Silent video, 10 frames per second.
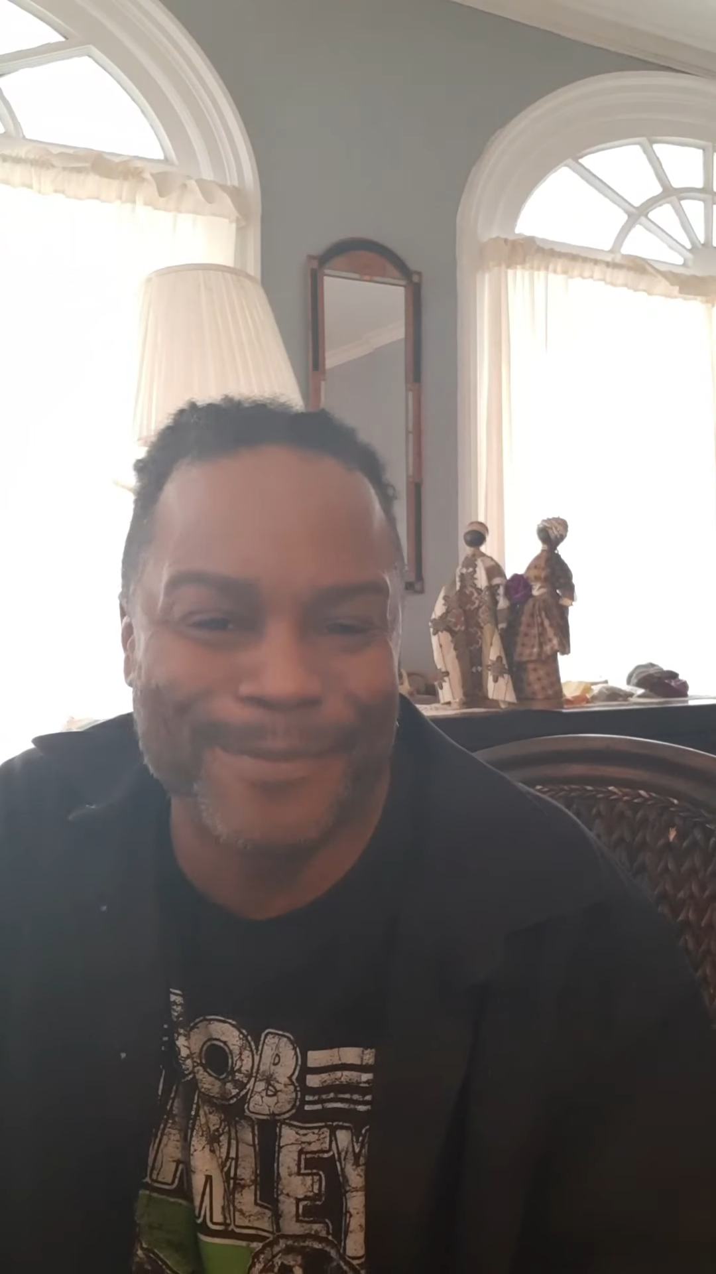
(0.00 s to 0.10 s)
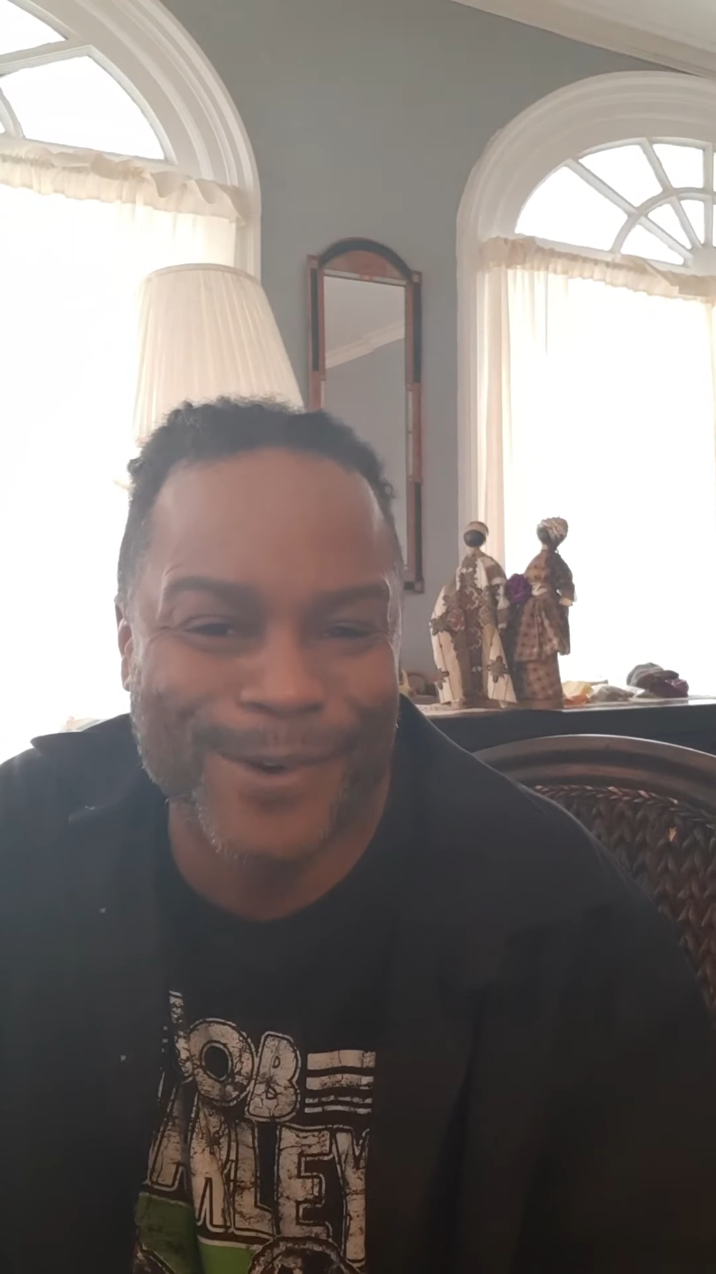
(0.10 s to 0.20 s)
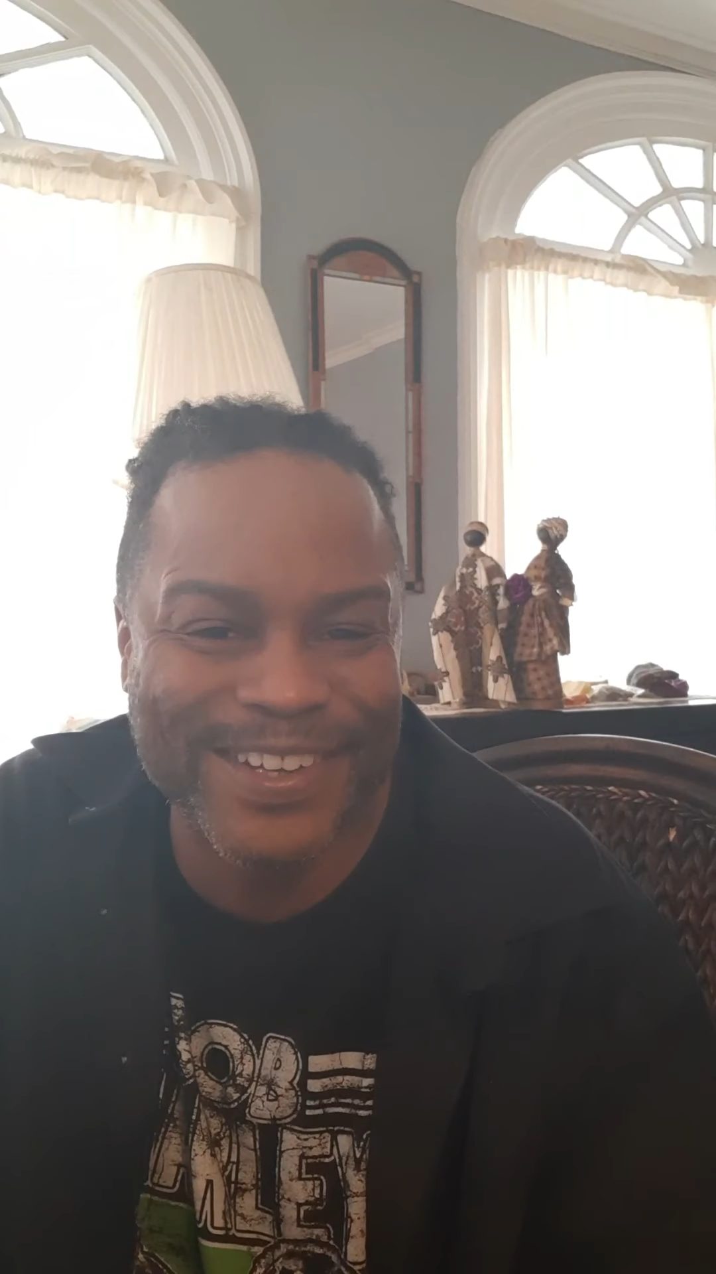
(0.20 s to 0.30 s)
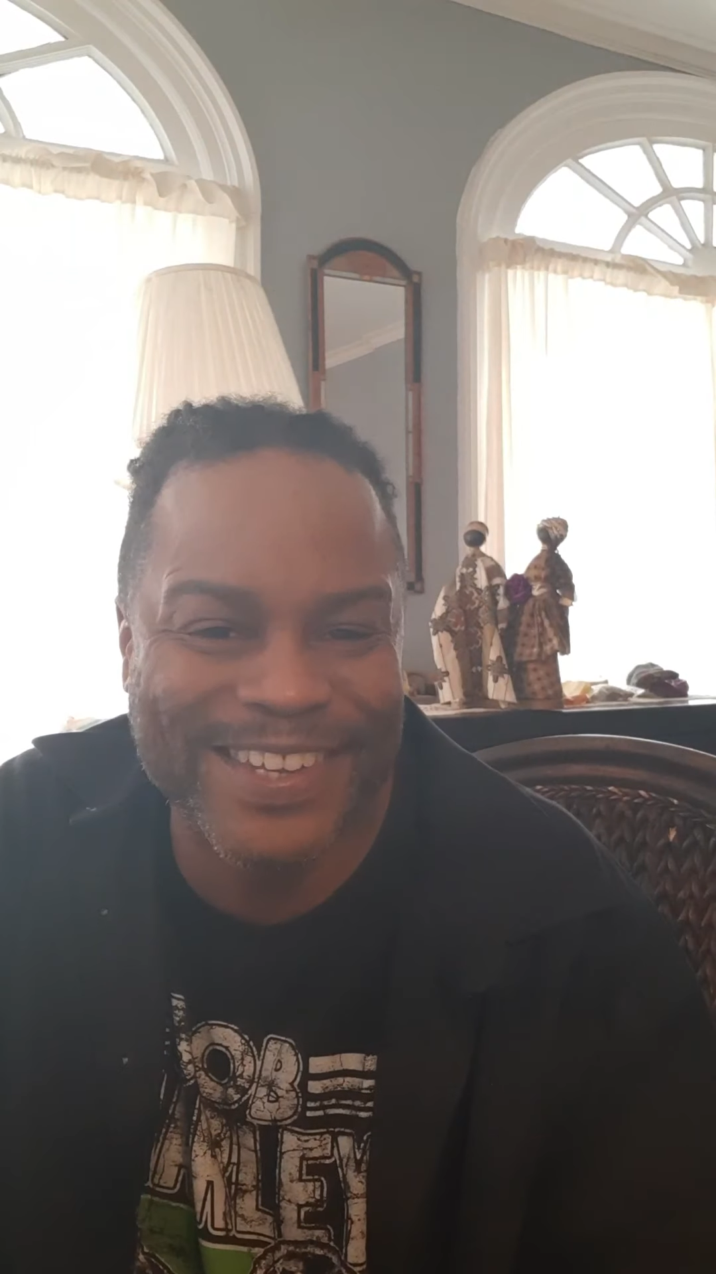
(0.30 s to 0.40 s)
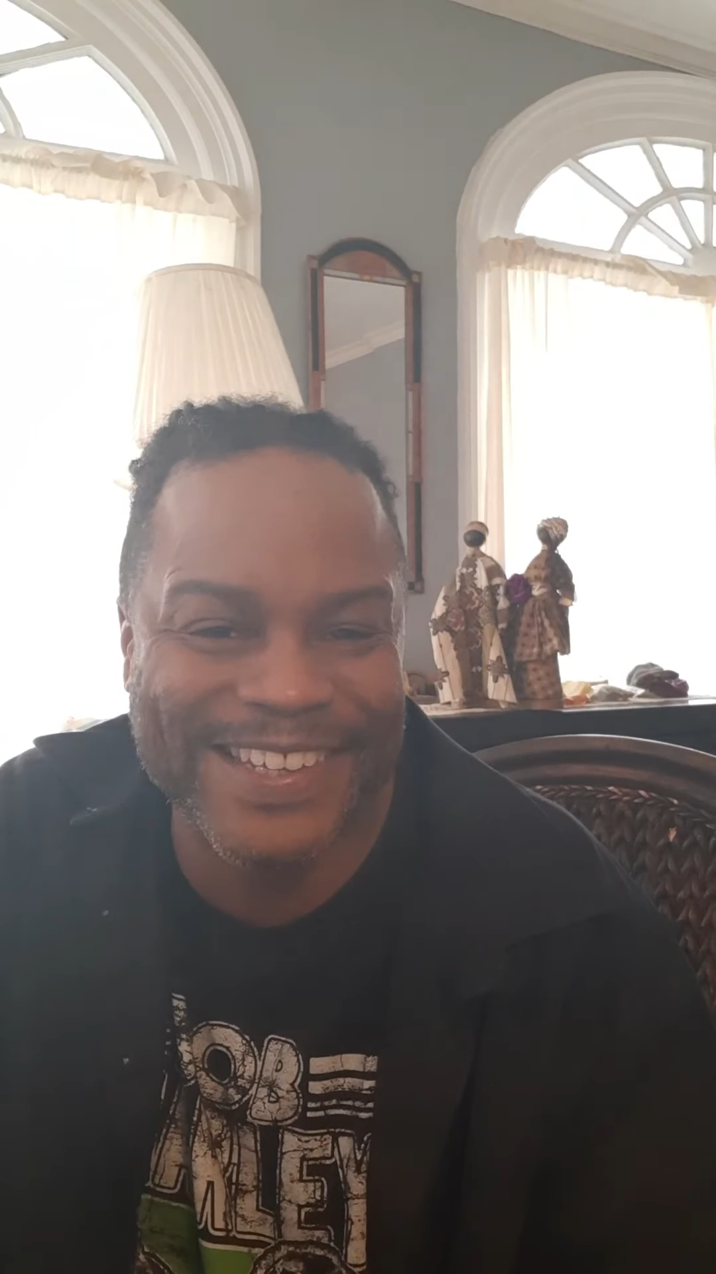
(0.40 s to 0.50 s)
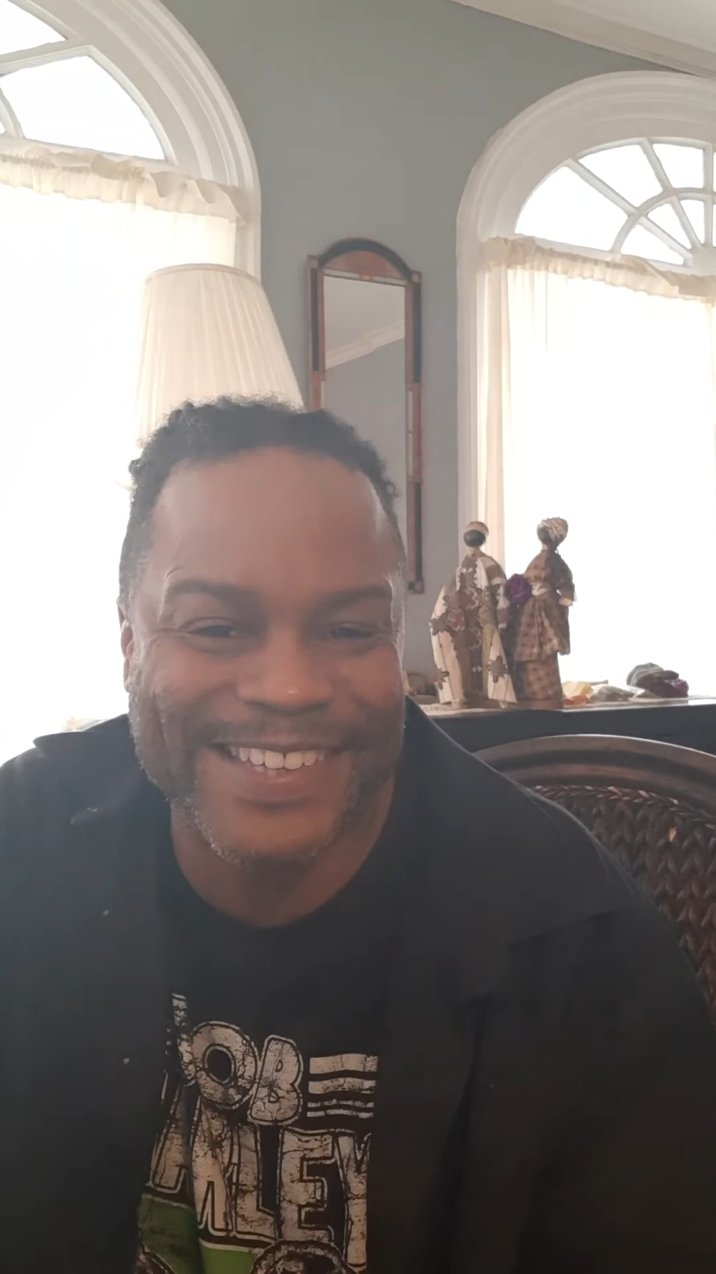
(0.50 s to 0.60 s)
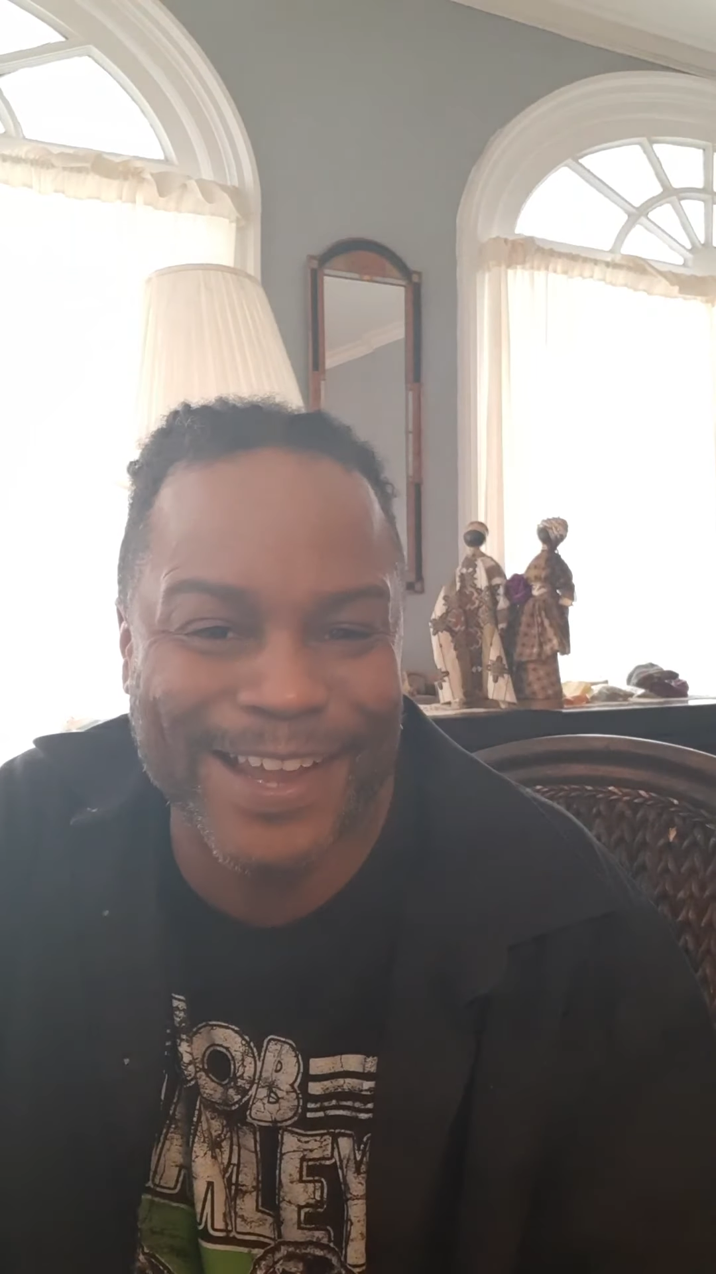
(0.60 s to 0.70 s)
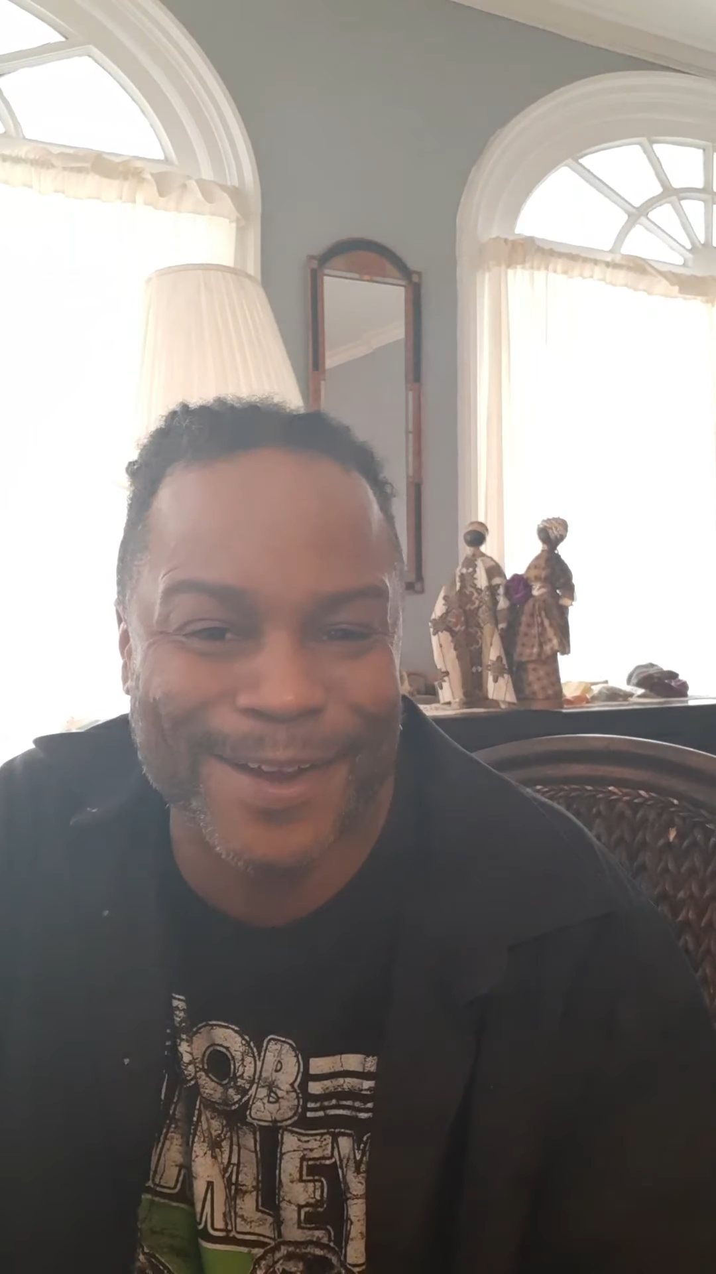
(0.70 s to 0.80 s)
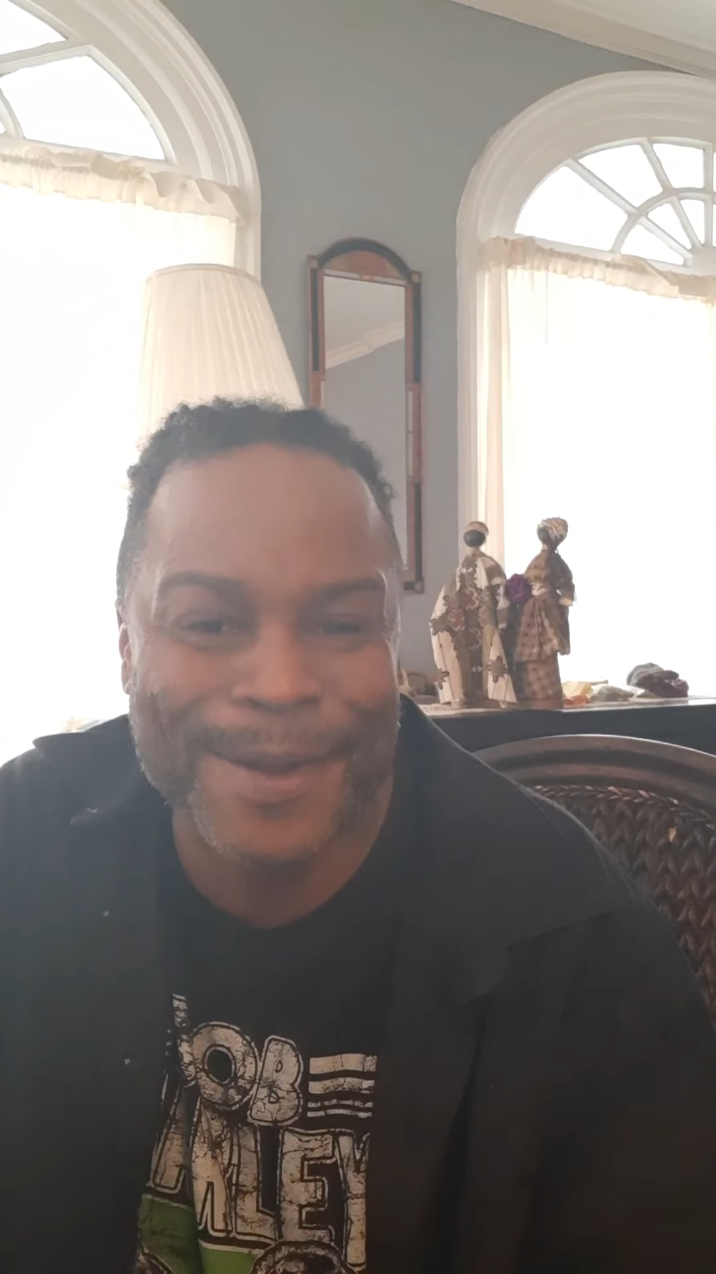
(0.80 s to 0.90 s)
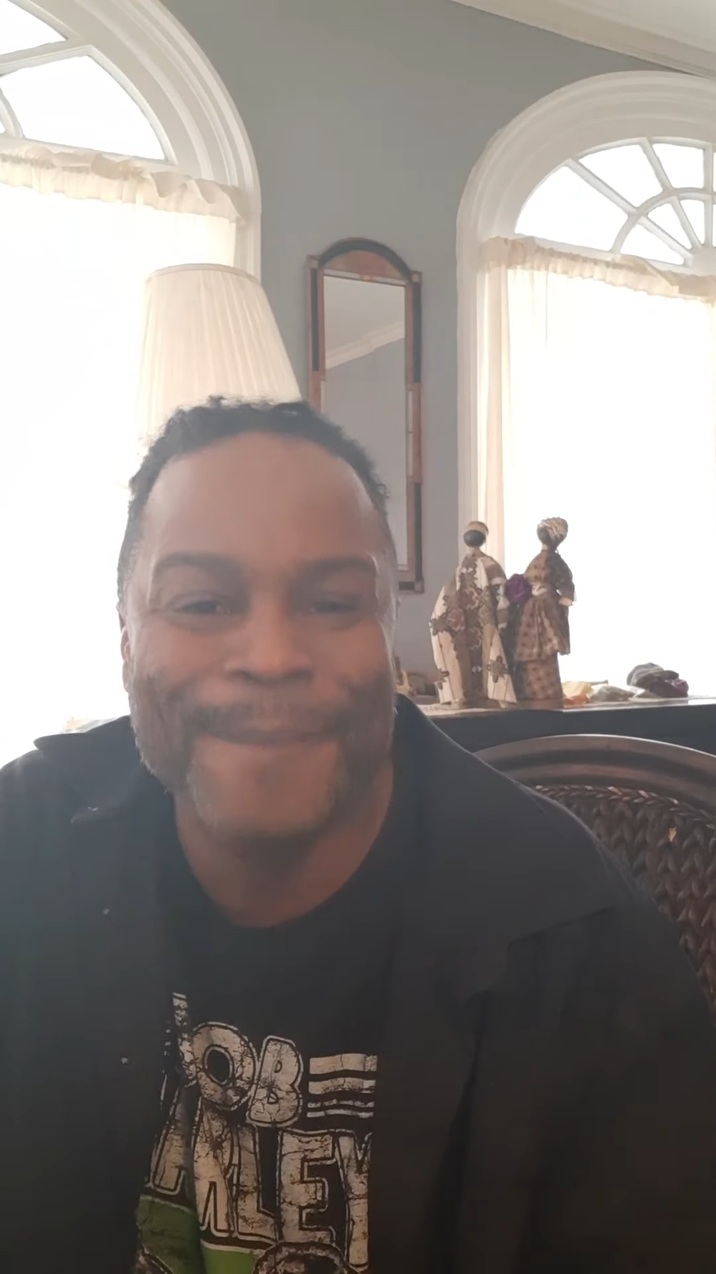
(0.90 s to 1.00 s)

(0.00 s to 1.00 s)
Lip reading: more detail,